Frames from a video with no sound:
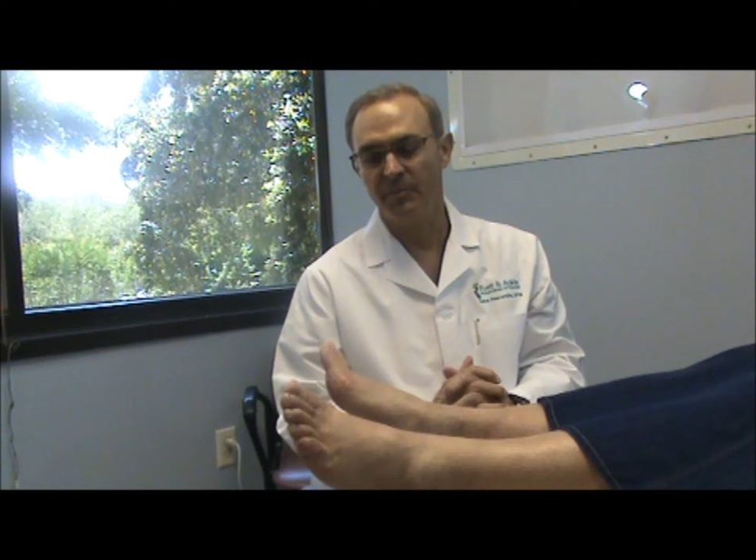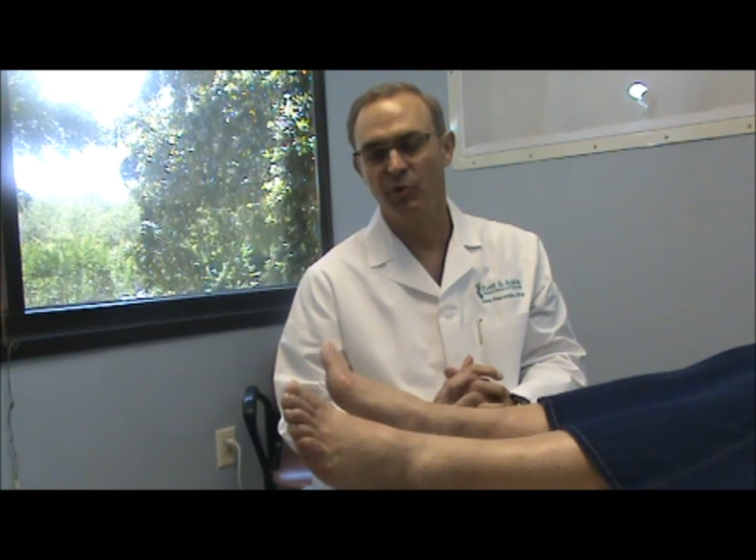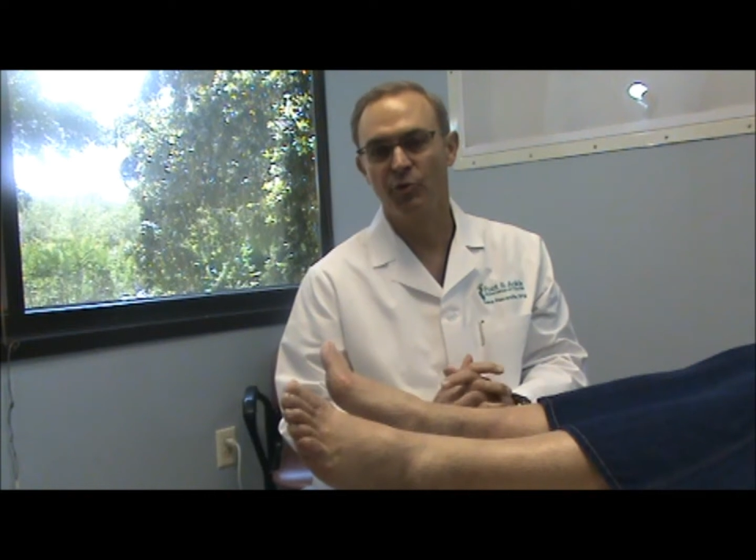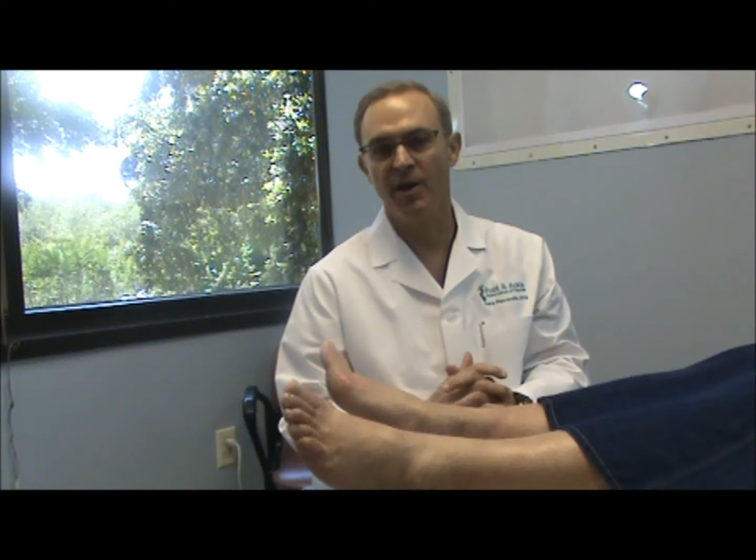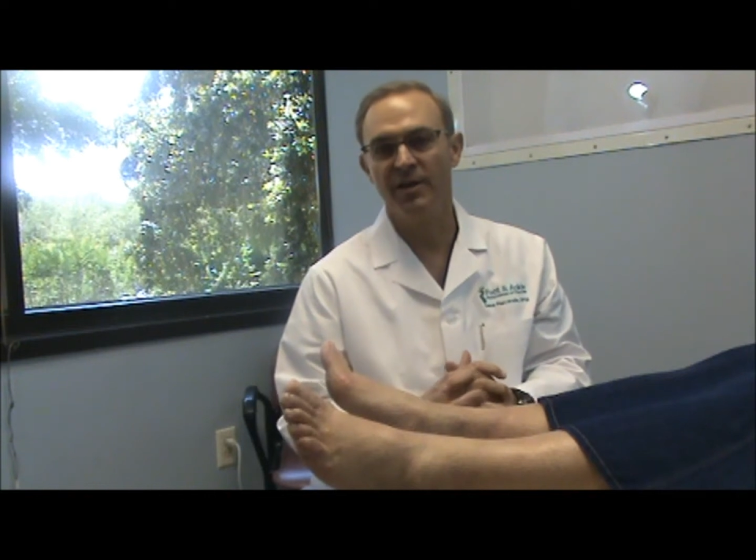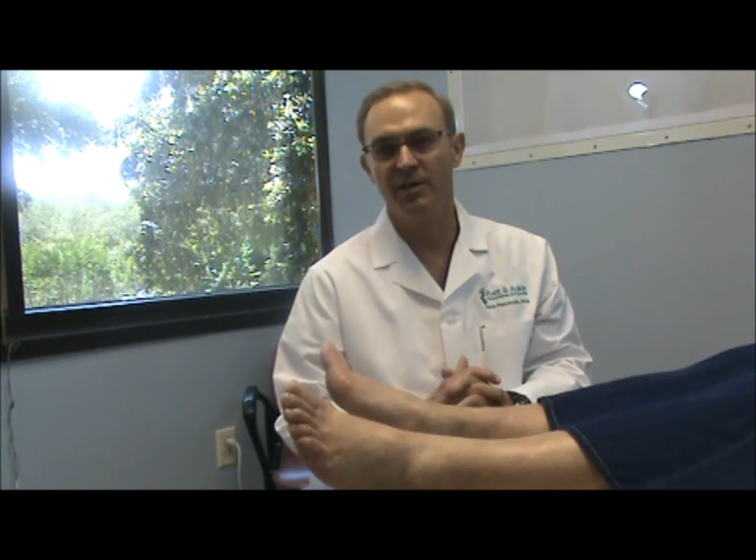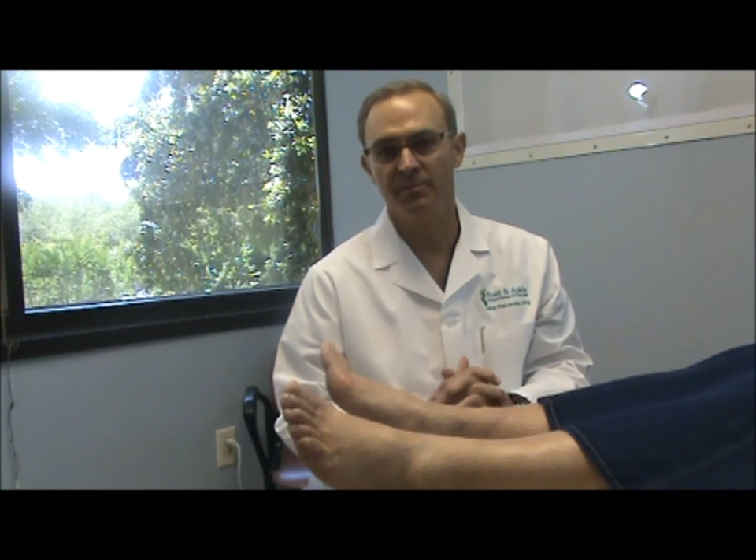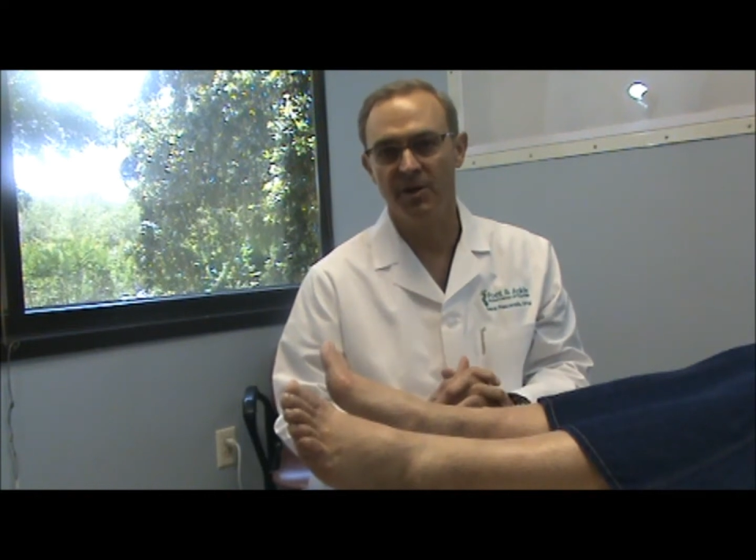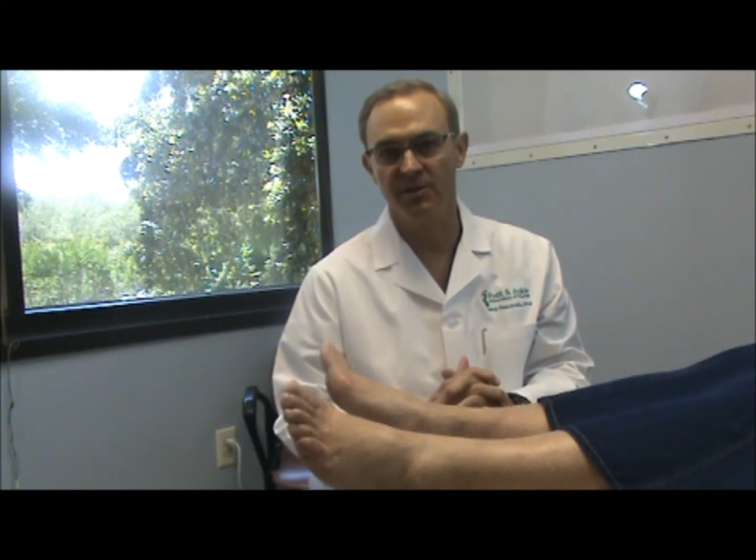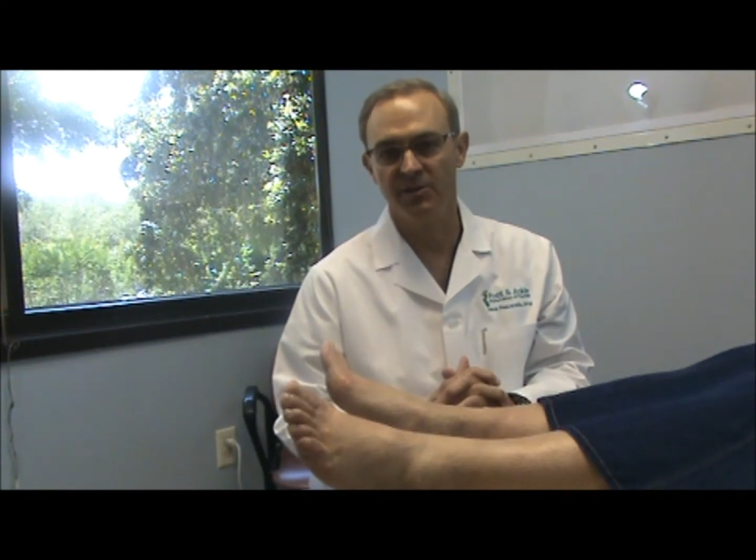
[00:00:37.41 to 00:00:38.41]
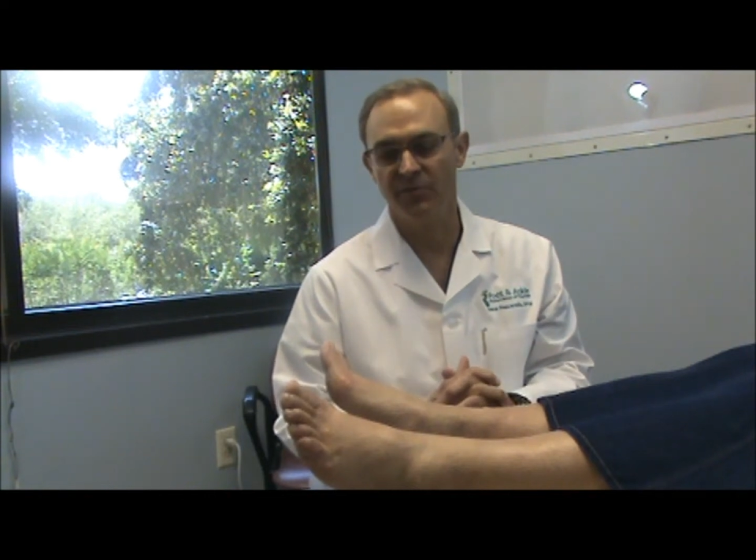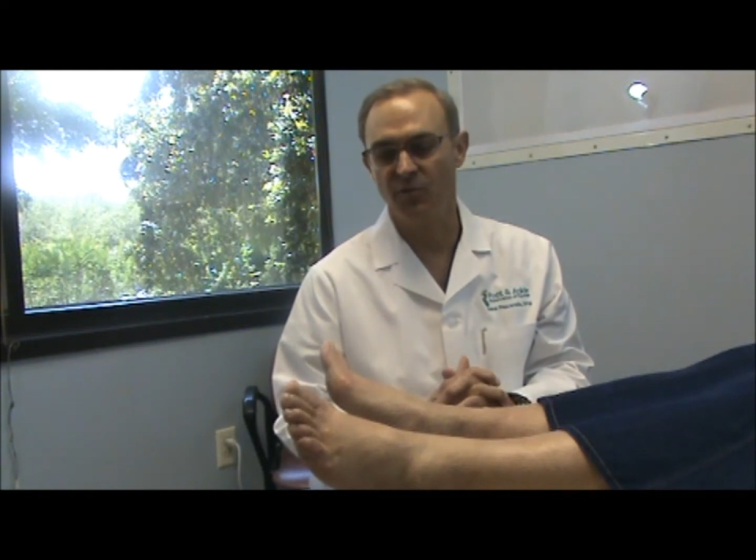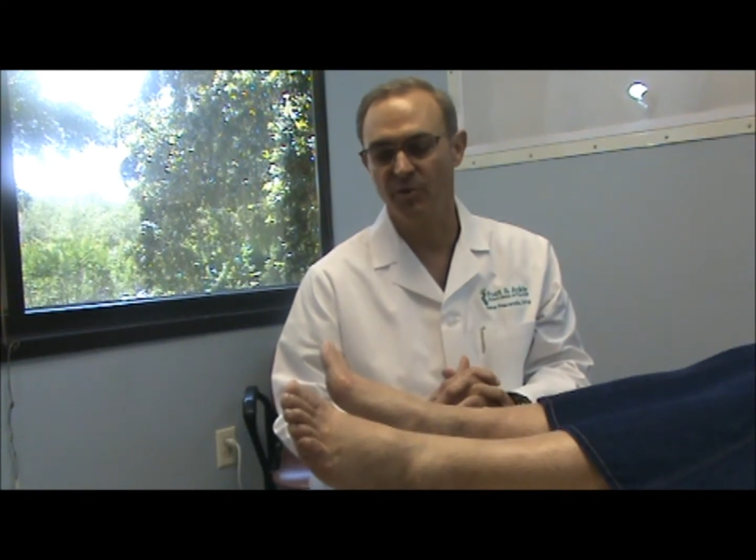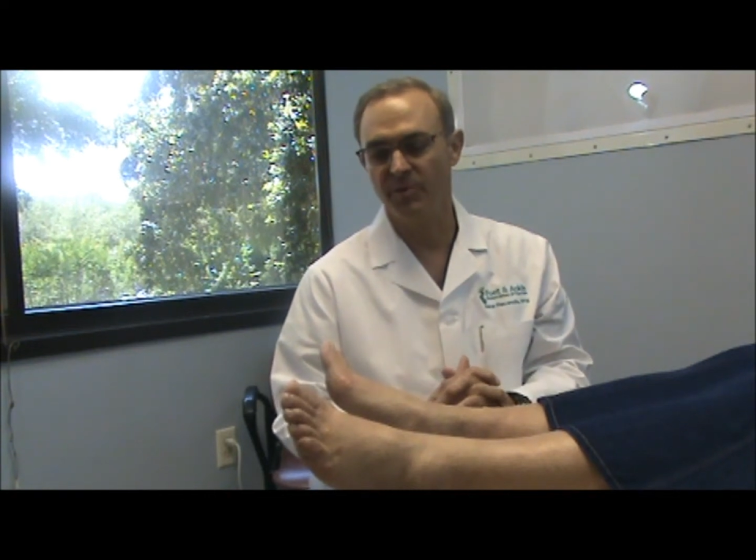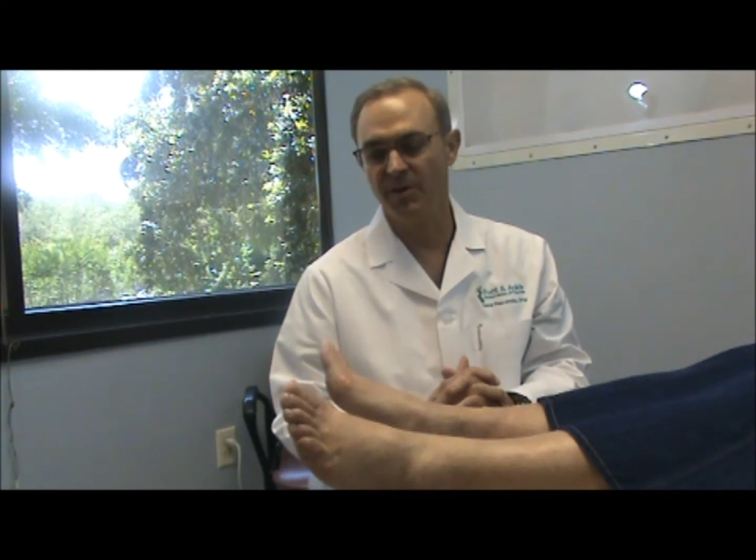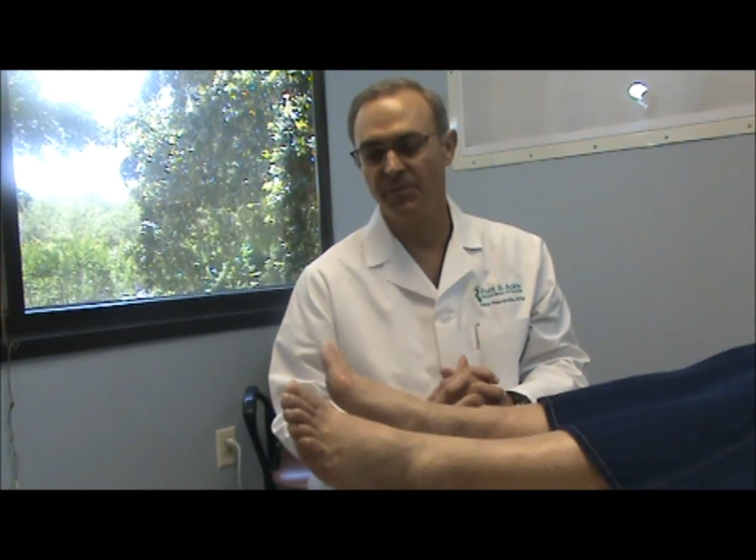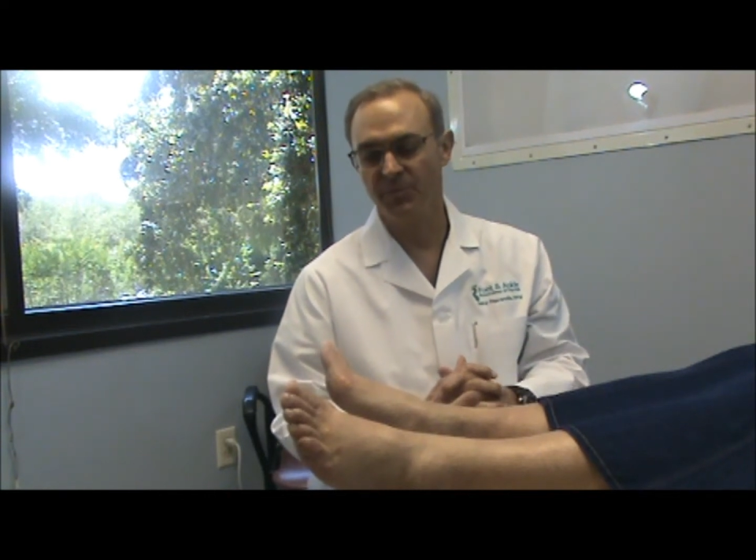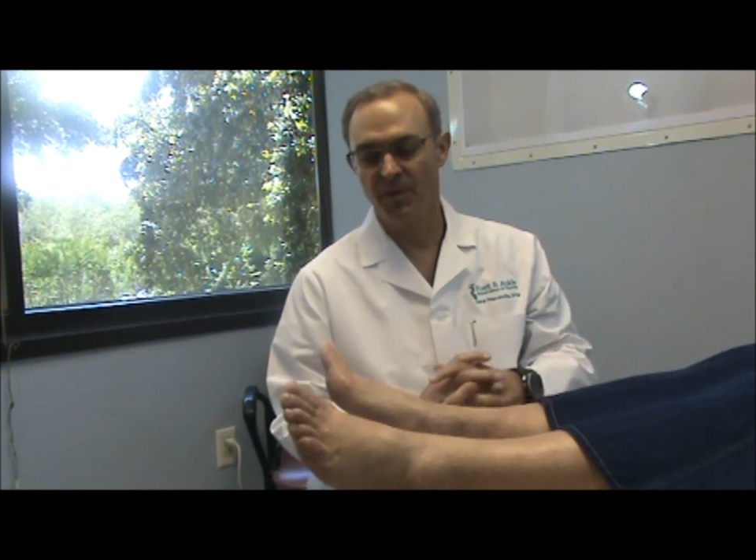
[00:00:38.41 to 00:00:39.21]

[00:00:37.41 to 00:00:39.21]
creating the bunion deformity.